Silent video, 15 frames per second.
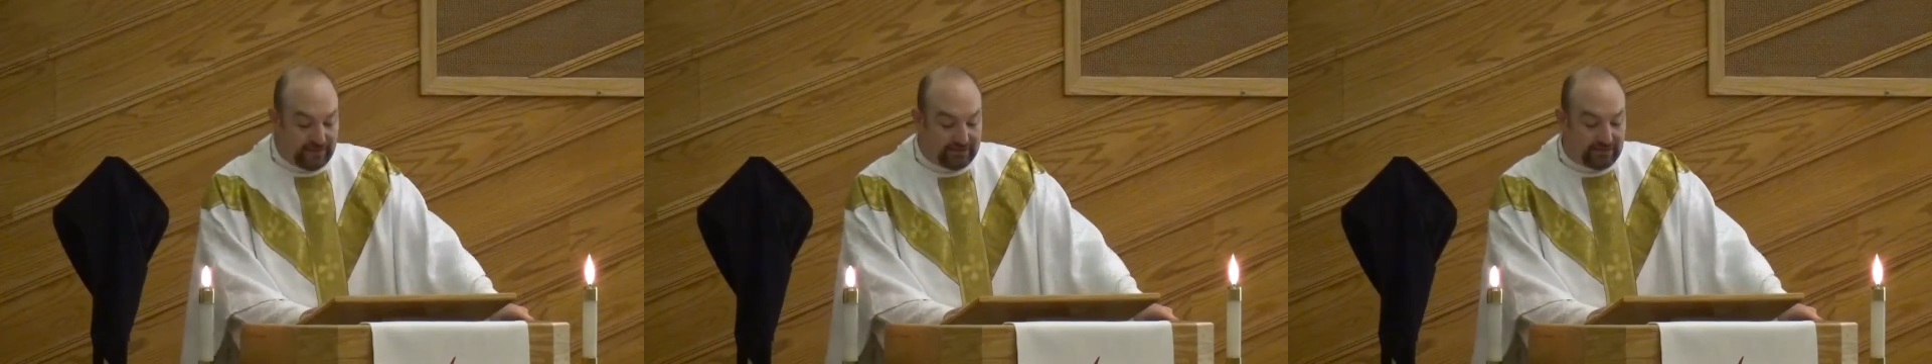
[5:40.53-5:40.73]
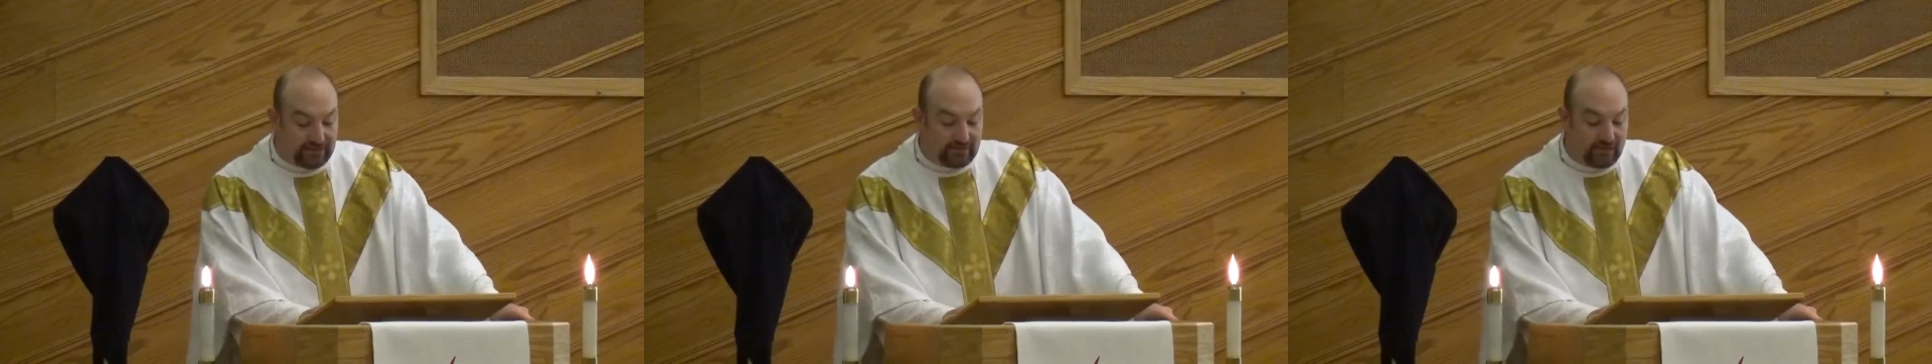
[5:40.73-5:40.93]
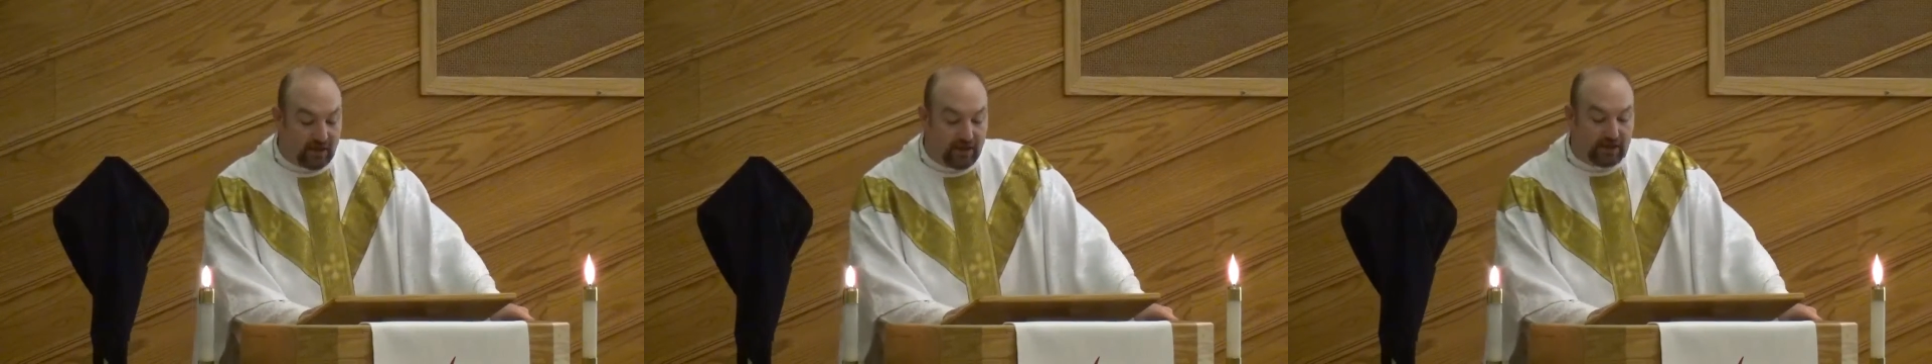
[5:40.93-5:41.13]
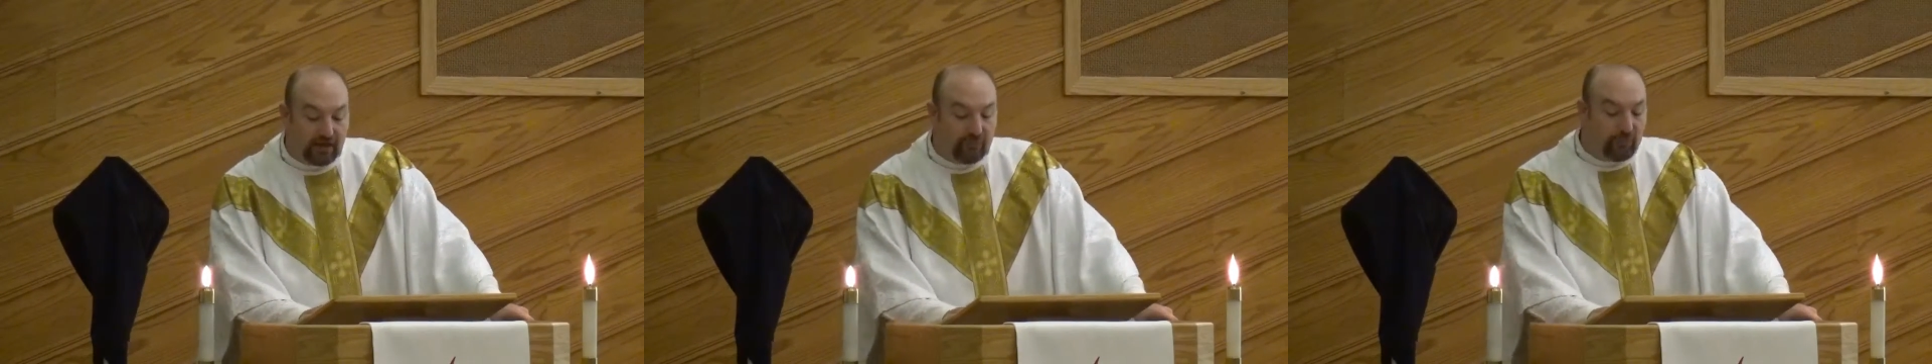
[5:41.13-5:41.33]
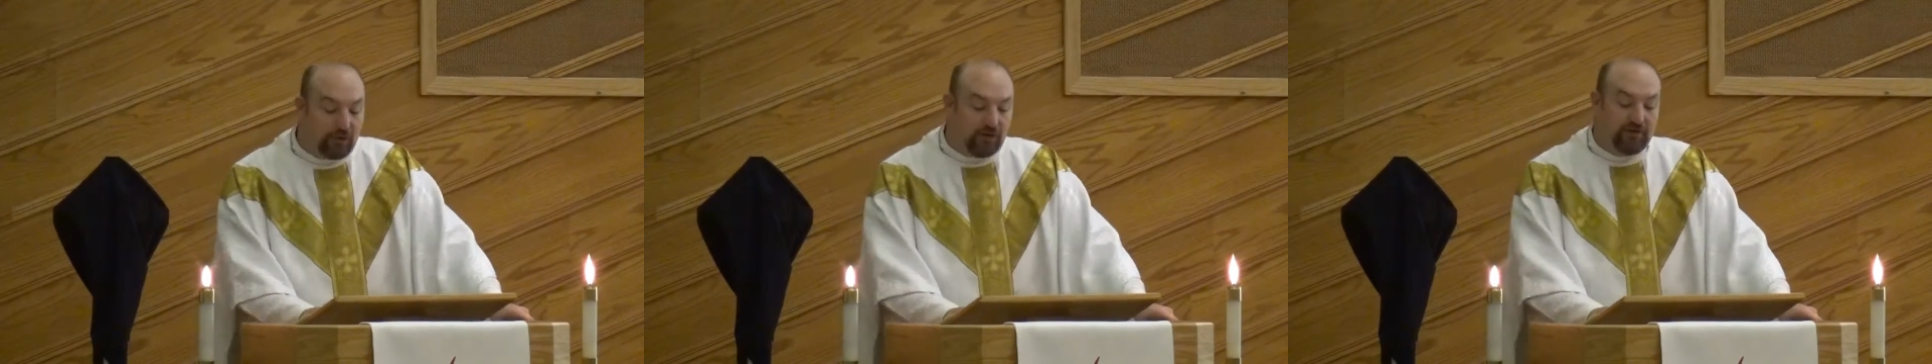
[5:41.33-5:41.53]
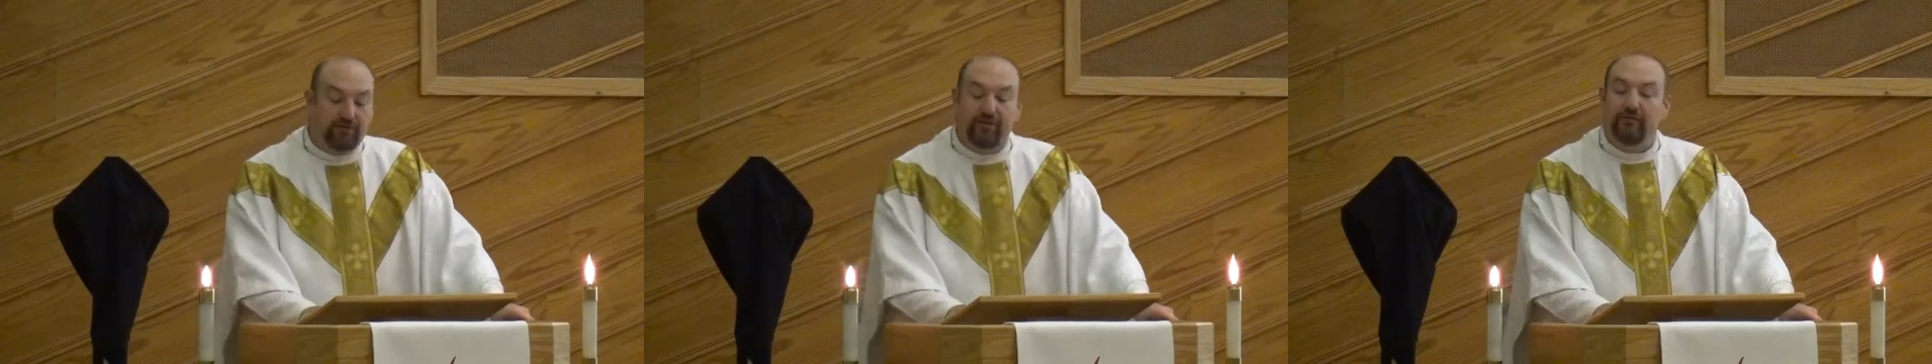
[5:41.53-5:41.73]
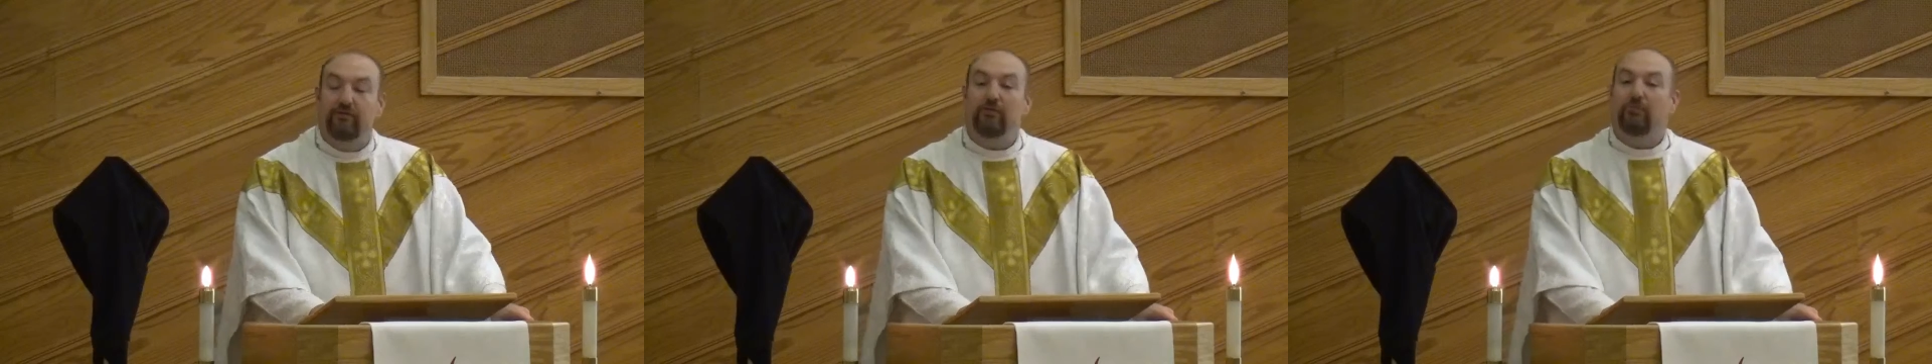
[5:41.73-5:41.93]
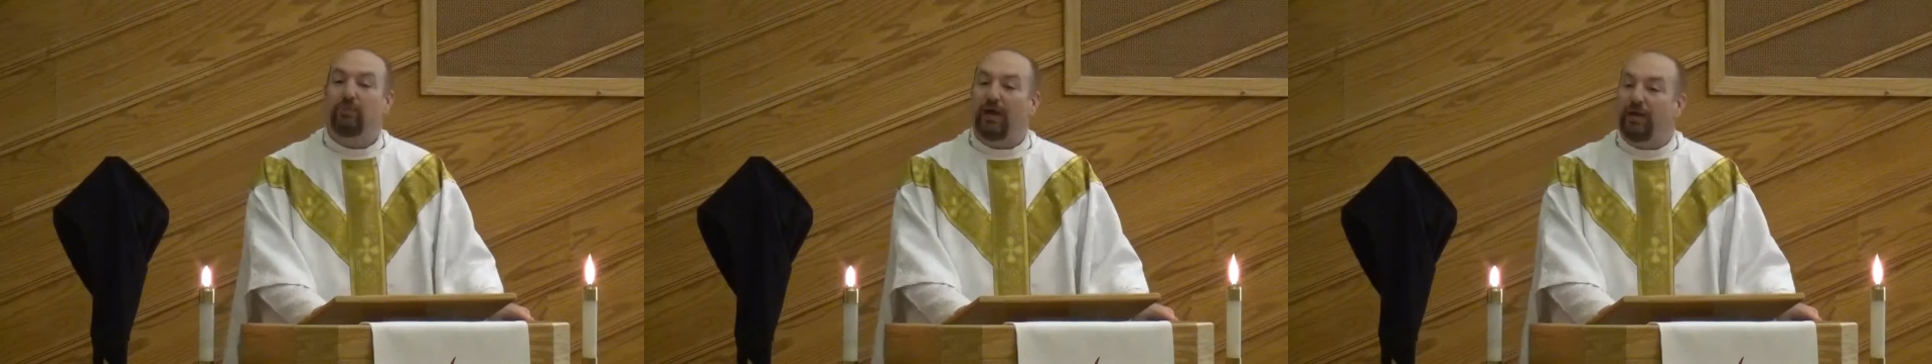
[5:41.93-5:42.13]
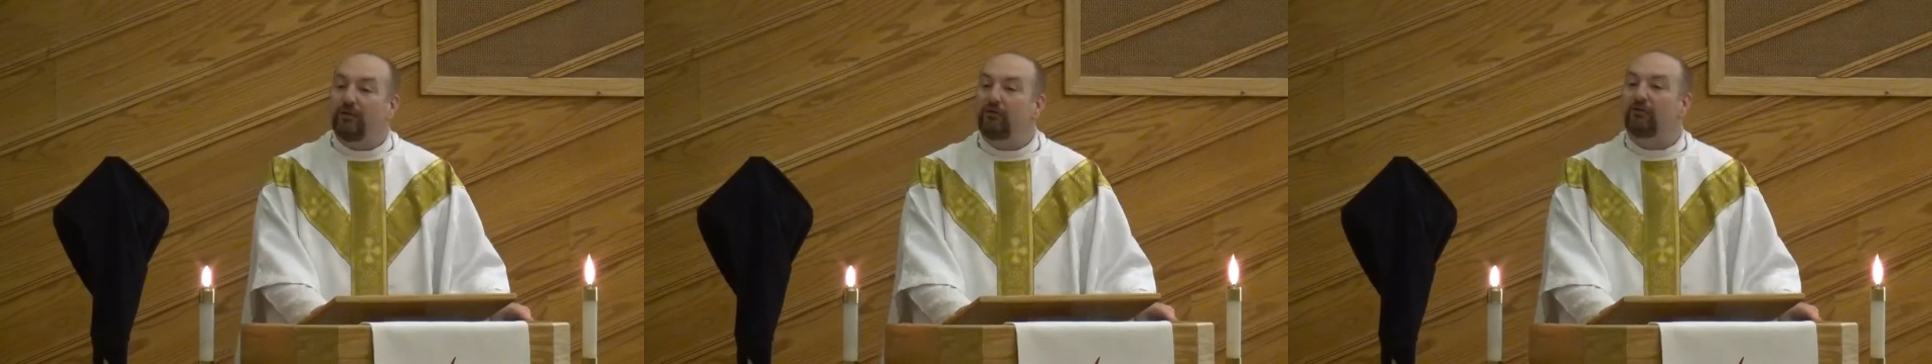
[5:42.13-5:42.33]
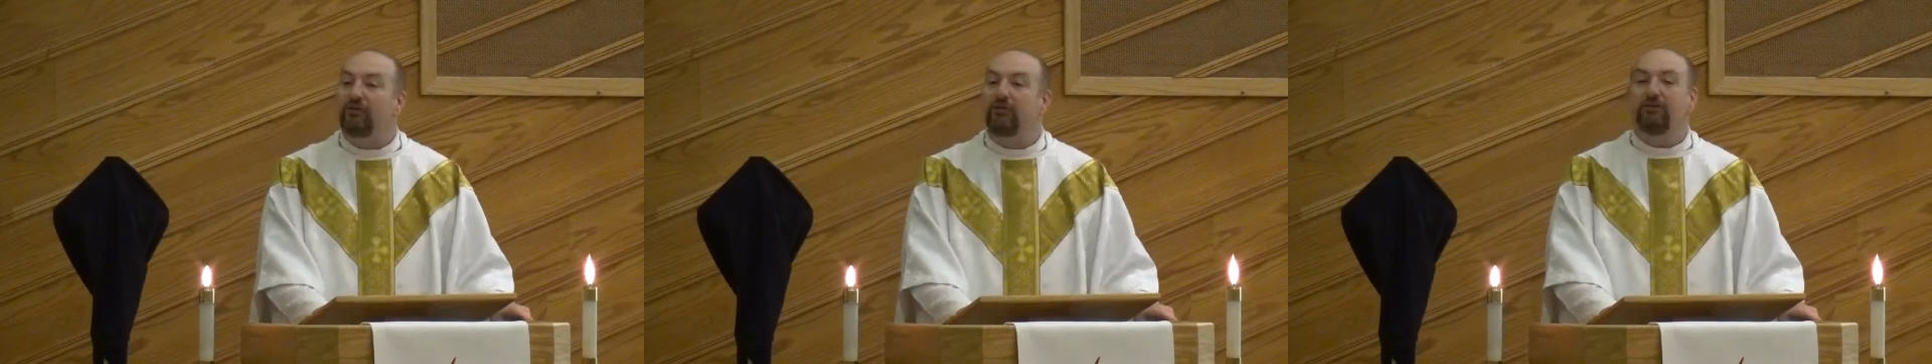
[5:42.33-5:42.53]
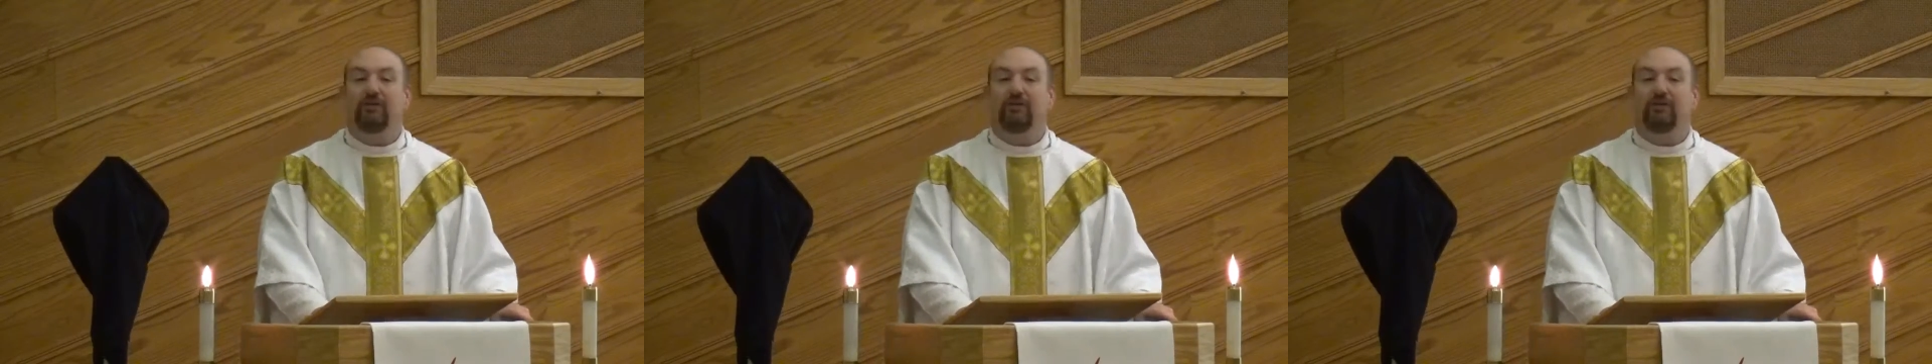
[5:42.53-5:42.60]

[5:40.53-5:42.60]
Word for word: is it not a participation